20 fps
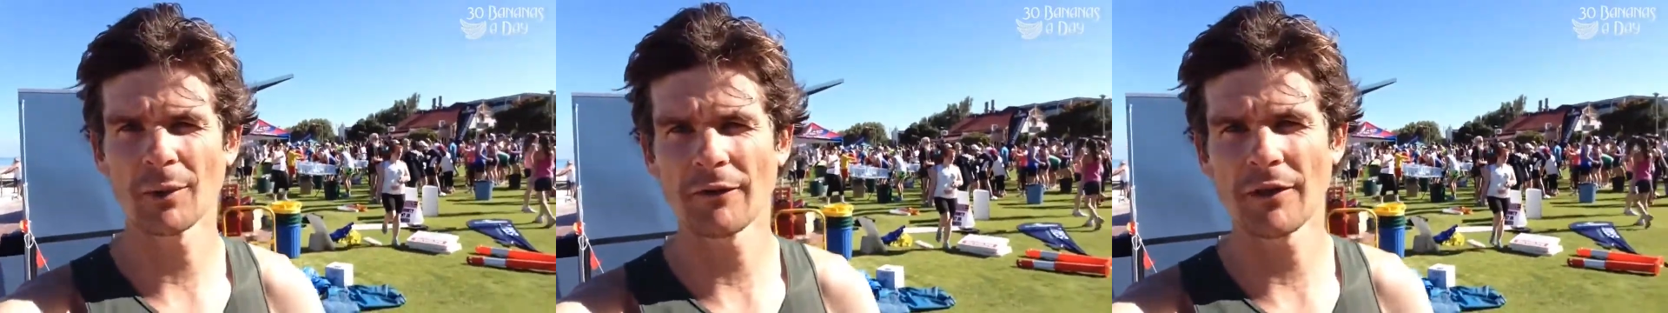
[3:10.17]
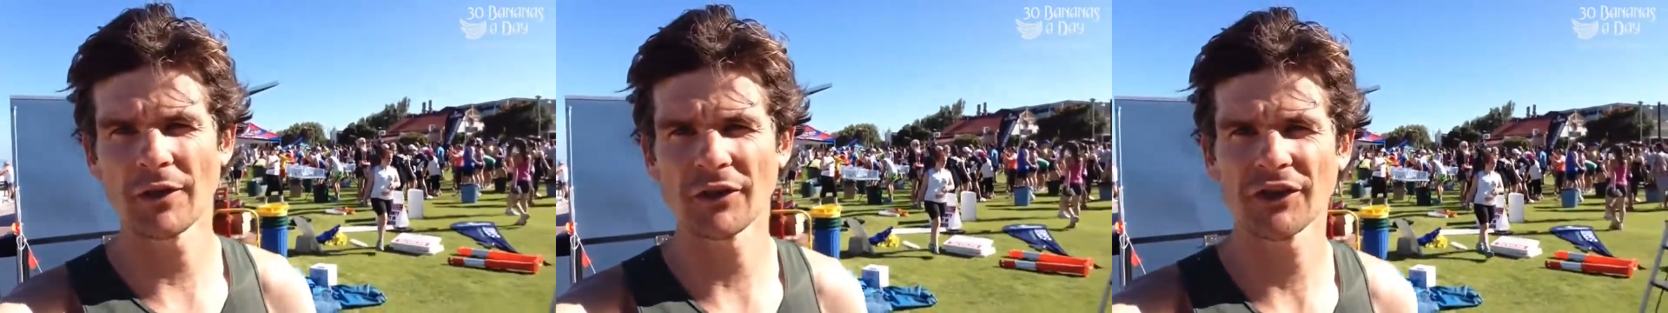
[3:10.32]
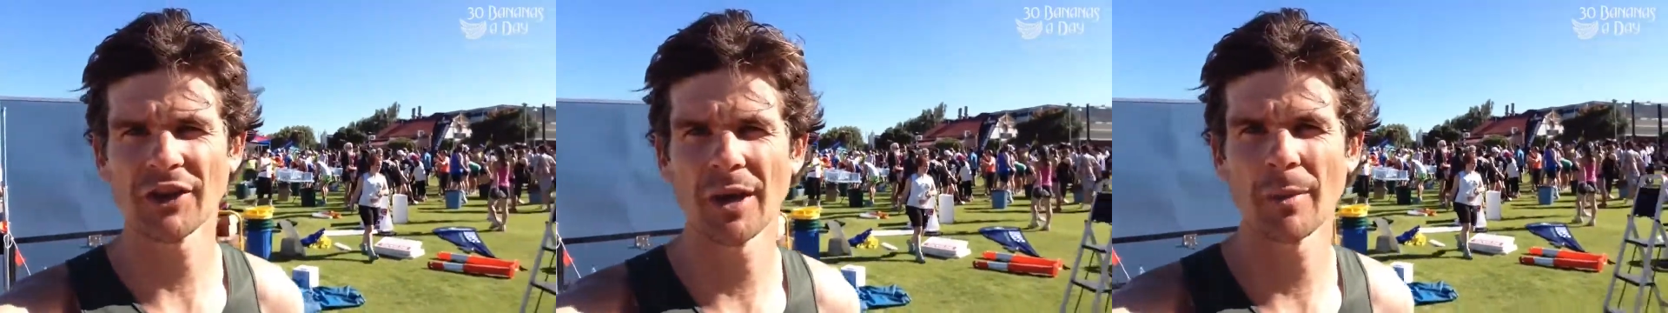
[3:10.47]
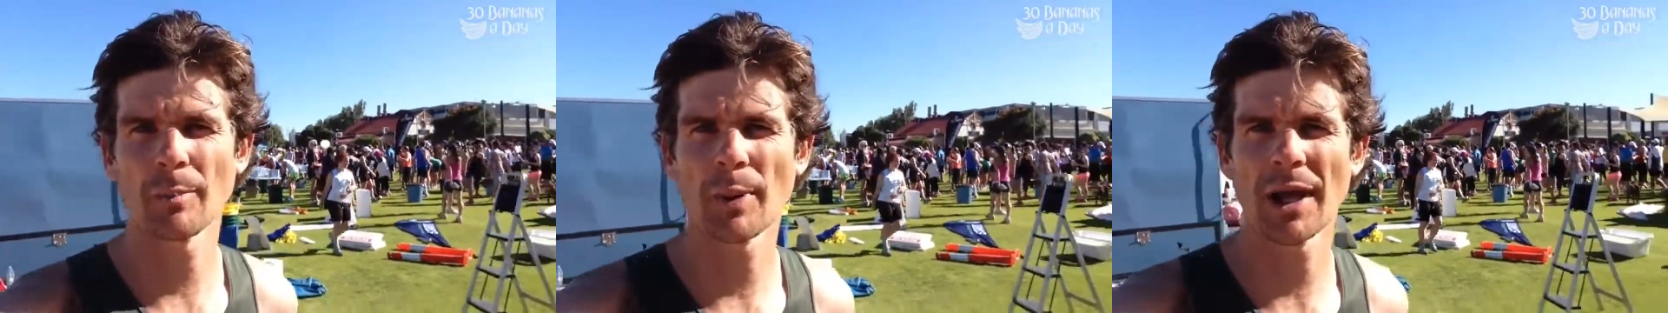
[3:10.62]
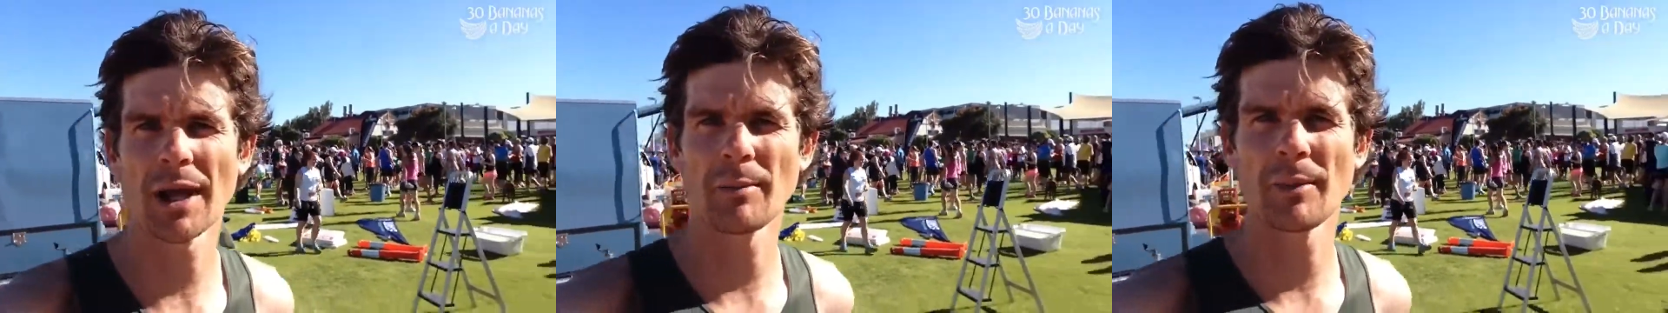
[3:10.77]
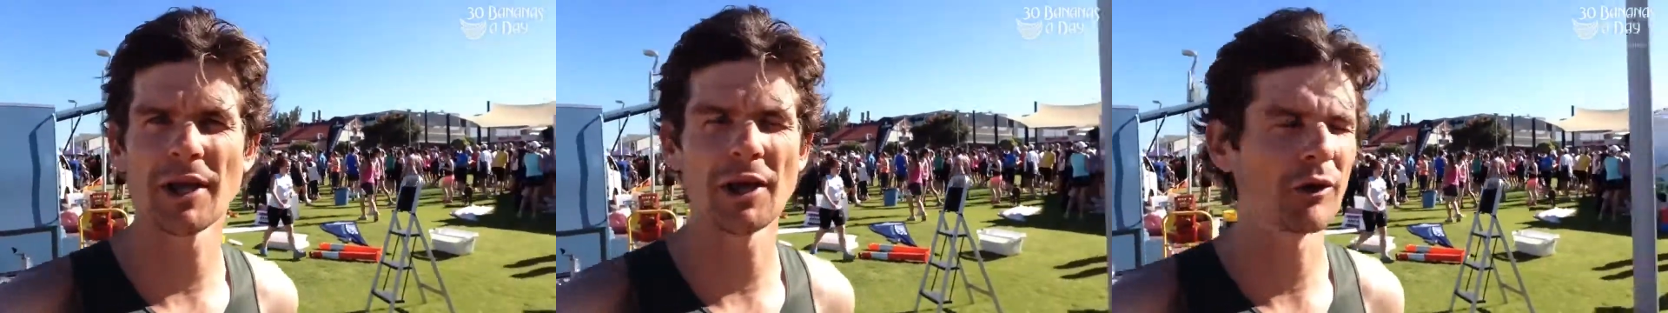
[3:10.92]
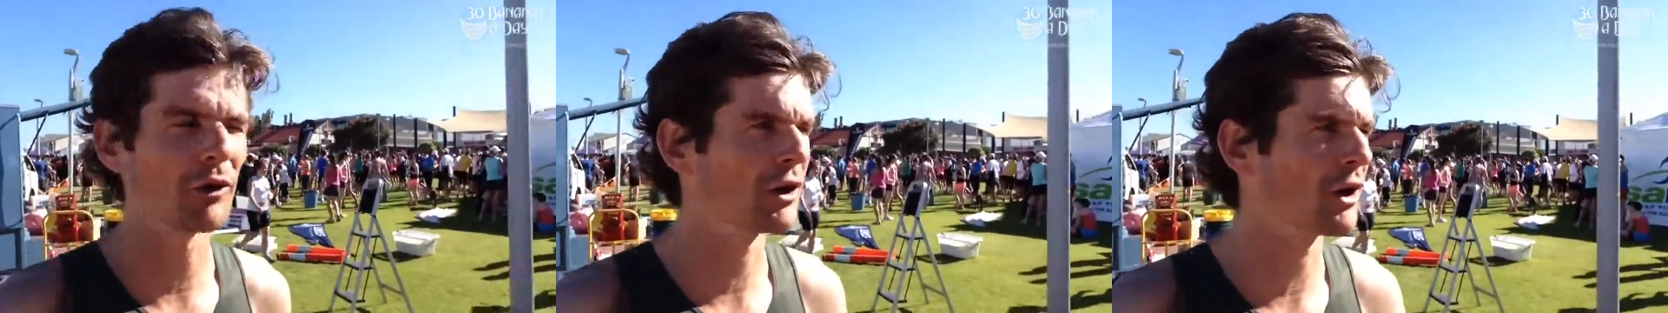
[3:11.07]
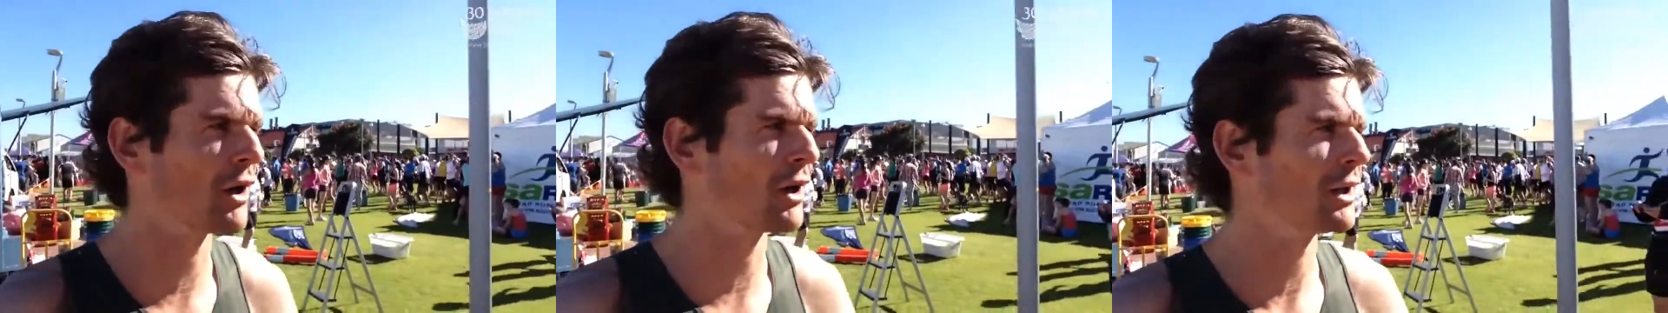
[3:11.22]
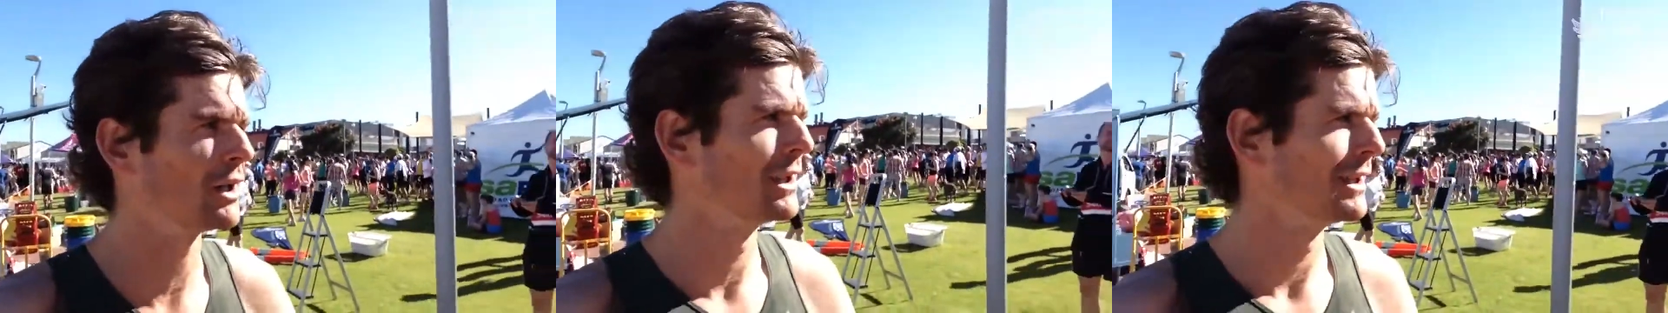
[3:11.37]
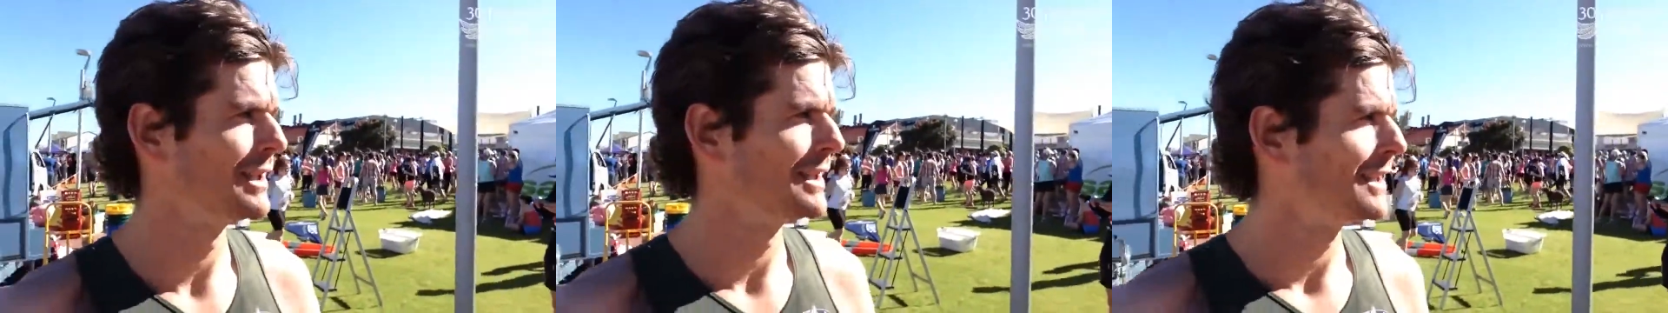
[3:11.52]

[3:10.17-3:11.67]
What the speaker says: whether you set a PB or not,